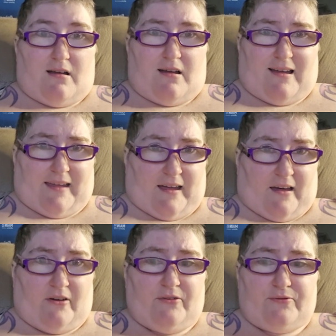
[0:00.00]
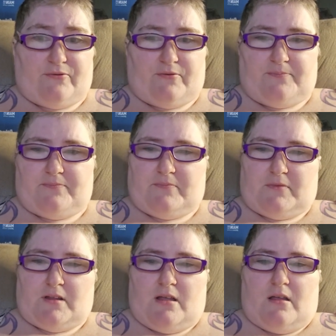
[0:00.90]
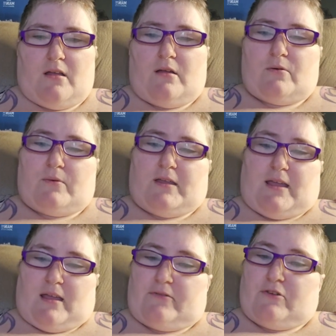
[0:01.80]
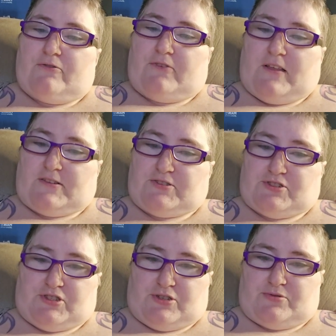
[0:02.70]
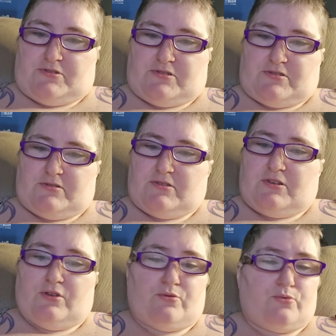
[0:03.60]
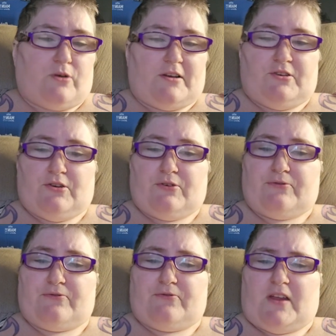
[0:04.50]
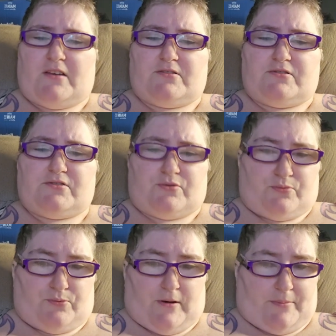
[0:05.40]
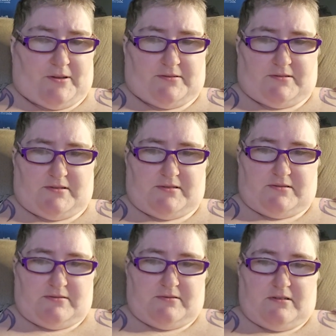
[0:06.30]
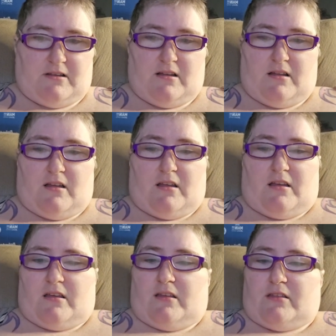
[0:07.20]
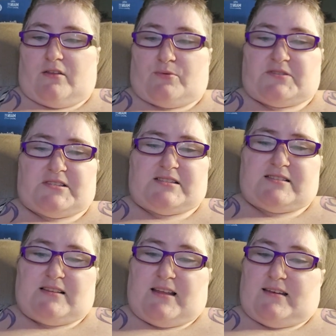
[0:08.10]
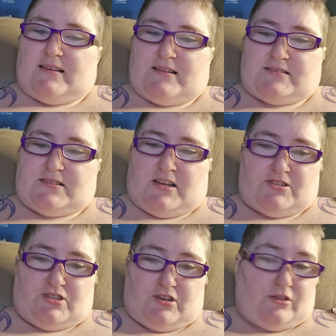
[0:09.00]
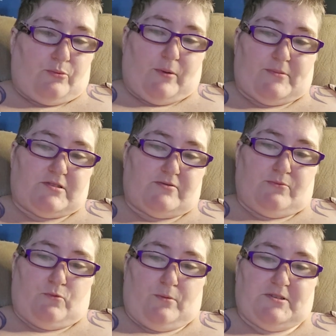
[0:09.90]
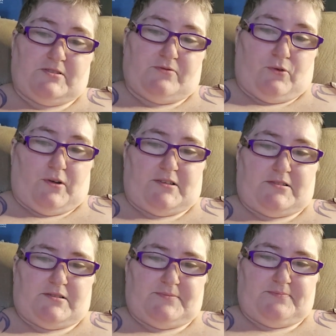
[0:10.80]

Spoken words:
I have? We gave you Fellis juice. You'd run your feet to ribbons. There was a slight hesitation in the woman's voice.